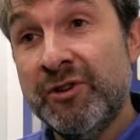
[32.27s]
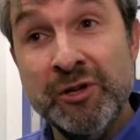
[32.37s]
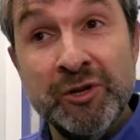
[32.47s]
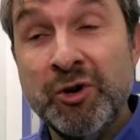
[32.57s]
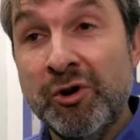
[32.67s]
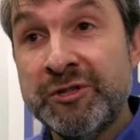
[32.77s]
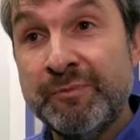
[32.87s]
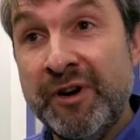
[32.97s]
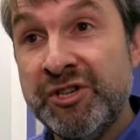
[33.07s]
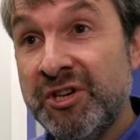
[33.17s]
a lot of cost
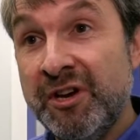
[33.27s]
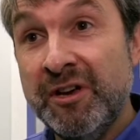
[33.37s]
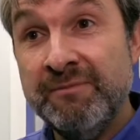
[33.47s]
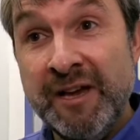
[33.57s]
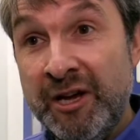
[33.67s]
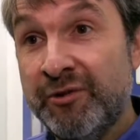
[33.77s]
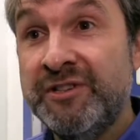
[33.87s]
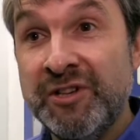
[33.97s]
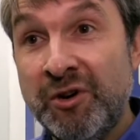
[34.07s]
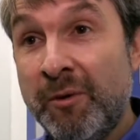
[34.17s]
pressure,
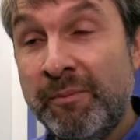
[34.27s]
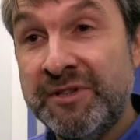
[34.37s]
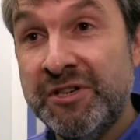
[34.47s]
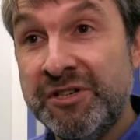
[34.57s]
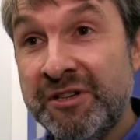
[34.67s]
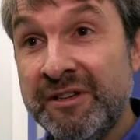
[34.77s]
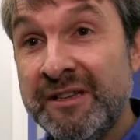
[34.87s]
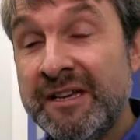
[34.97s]
increasing competition,